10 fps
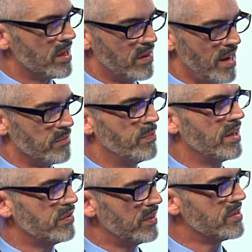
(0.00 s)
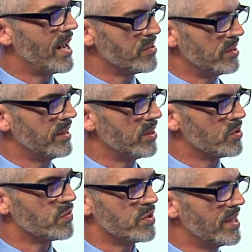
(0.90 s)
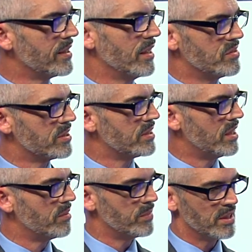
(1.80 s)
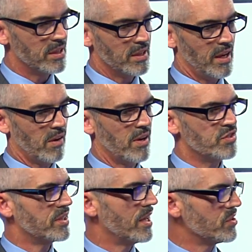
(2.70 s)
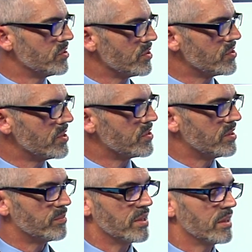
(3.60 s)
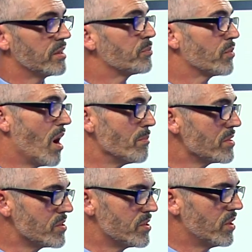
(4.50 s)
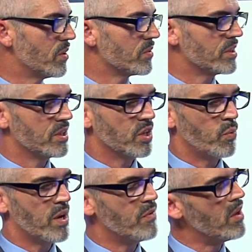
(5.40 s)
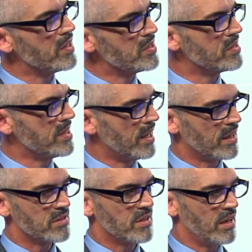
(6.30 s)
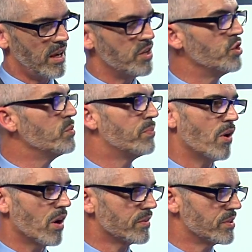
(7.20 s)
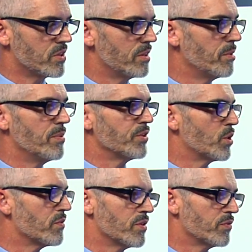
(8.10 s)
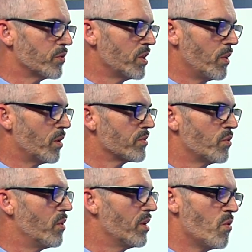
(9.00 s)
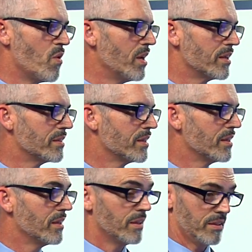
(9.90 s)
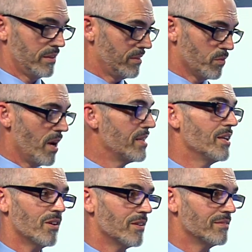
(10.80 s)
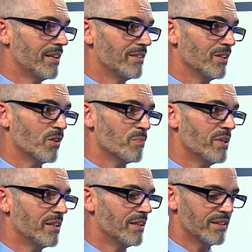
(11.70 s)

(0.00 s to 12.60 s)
that benefits Angelenos for decades to come, our educational system, the Promise Zone. We have all these things, a new park that's going to be built over the freeway, over the 101, right here in Little Armenia.